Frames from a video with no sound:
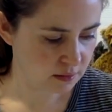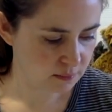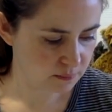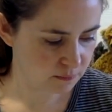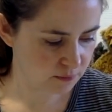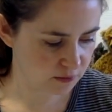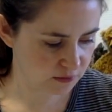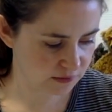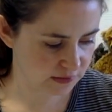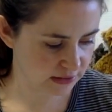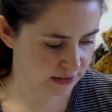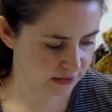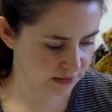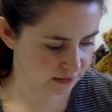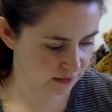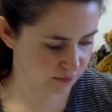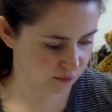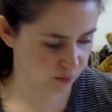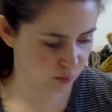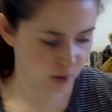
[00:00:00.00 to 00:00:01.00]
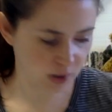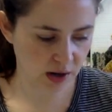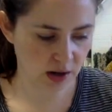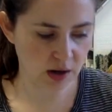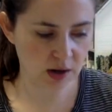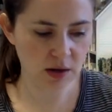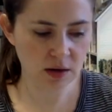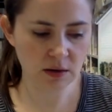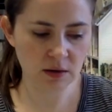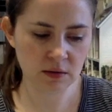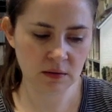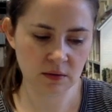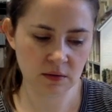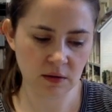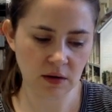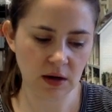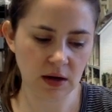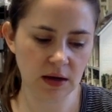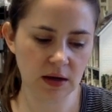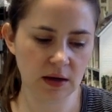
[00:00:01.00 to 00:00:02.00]
protective wear.
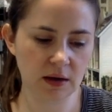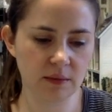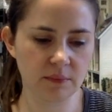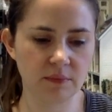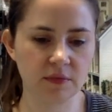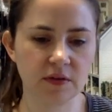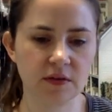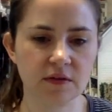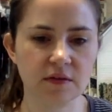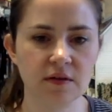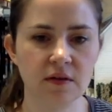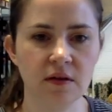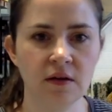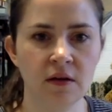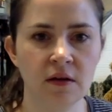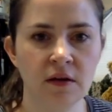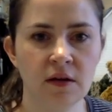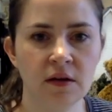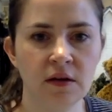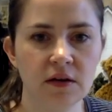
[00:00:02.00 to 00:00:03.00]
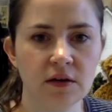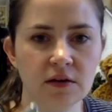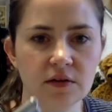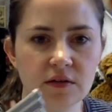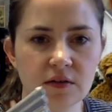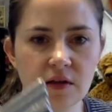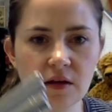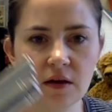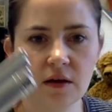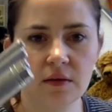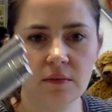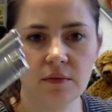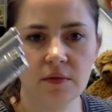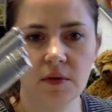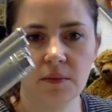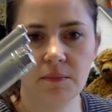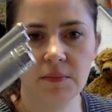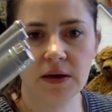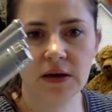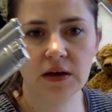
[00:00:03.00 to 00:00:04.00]
There's
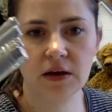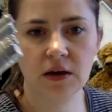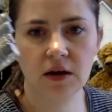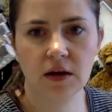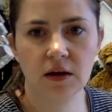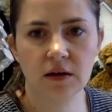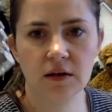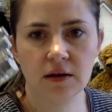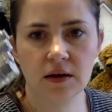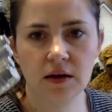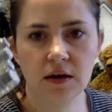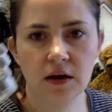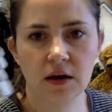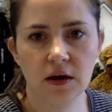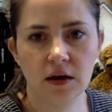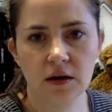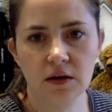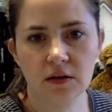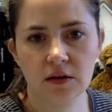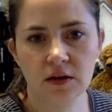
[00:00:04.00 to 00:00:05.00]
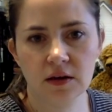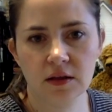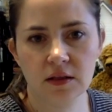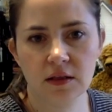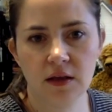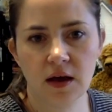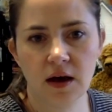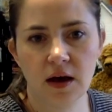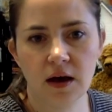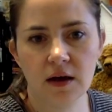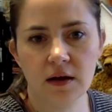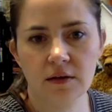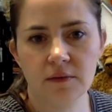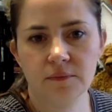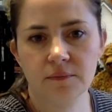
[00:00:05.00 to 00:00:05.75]
the big gun here. Look at that.